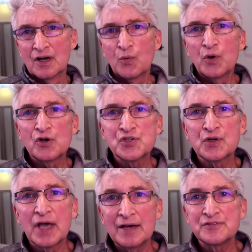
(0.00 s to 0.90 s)
we also
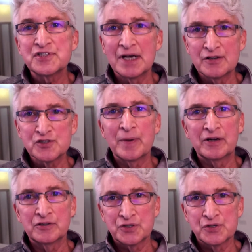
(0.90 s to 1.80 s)
gave sales
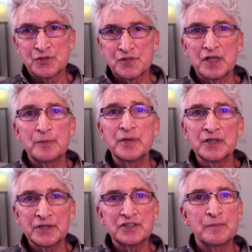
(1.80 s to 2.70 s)
managers the
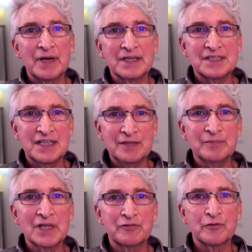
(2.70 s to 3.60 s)
ability to make
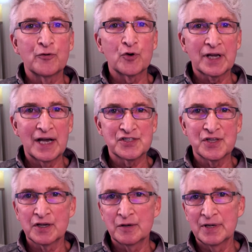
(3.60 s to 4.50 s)
team-level
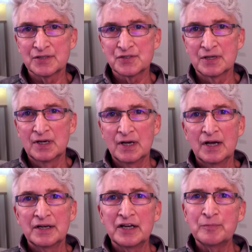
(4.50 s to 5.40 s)
forecasting commits.
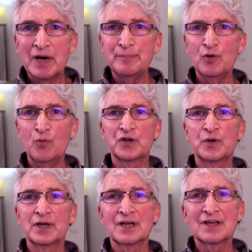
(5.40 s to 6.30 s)
Now you might be
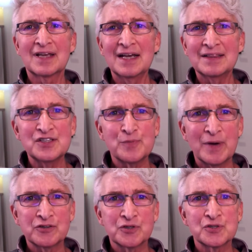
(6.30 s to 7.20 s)
wondering, can't these
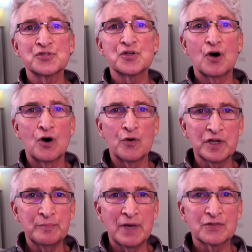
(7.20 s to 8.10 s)
managers
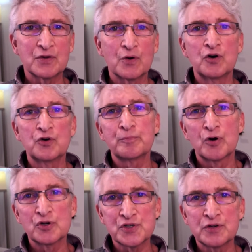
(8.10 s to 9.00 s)
already make their own
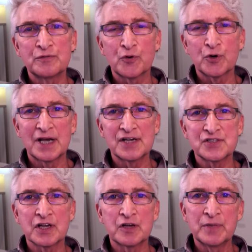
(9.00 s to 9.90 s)
personal
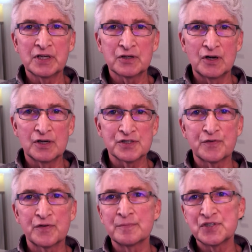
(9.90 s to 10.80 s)
forecasting commit calls
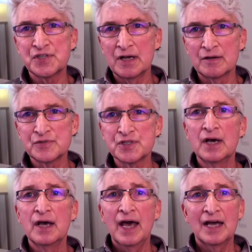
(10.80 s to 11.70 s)
for themselves
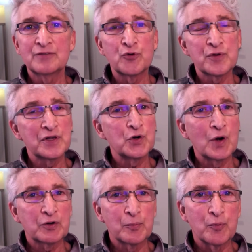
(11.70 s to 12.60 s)
and for their
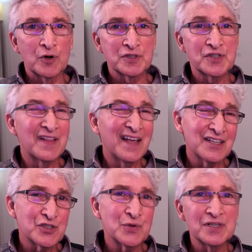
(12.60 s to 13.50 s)
direct reports? And the
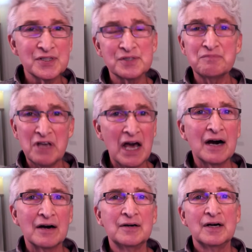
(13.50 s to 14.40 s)
answer is
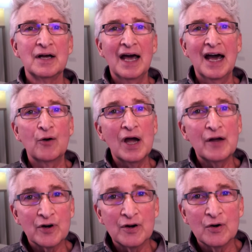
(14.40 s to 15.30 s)
yeah.
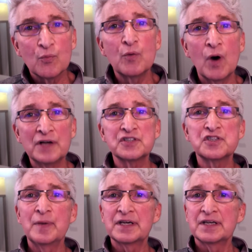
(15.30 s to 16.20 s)
However, we wanted
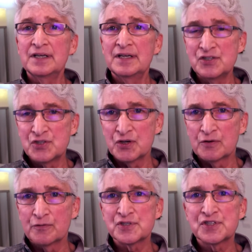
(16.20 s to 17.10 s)
to make it easier
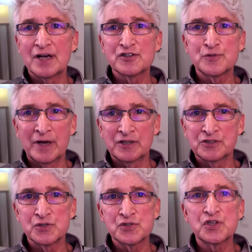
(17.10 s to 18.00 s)
for sales
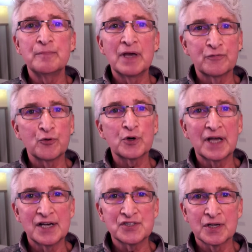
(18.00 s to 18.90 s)
managers to make
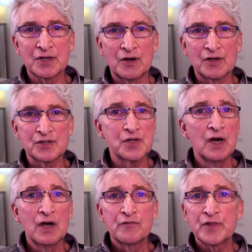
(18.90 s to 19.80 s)
forecasting calls
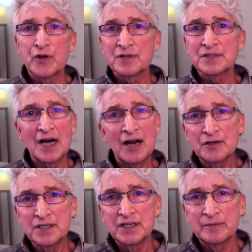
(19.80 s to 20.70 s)
for their
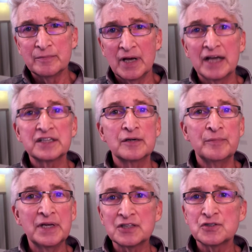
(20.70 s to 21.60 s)
entire team and
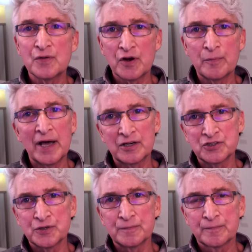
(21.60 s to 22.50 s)
commit it to their
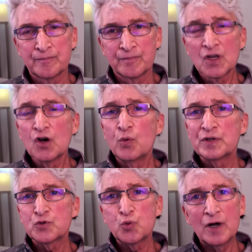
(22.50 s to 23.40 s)
manager.
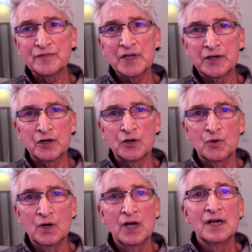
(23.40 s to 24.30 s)
With 12.0,
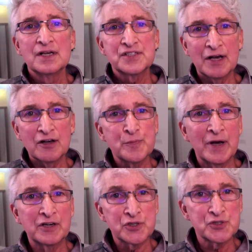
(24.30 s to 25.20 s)
sales
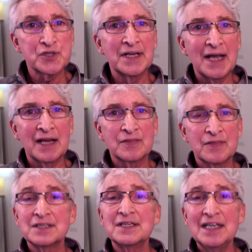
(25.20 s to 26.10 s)
managers can edit the
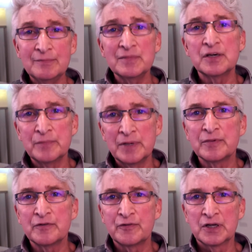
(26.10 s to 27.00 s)
team
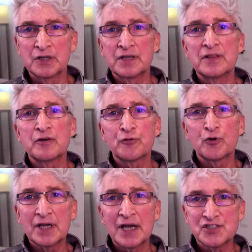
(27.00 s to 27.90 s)
commitment field in their
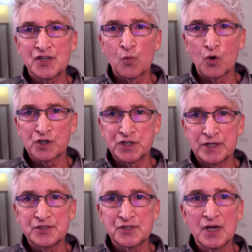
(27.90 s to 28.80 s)
forecasting
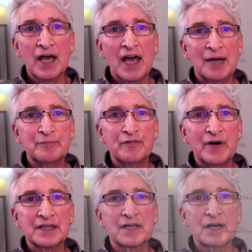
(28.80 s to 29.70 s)
worksheets and provide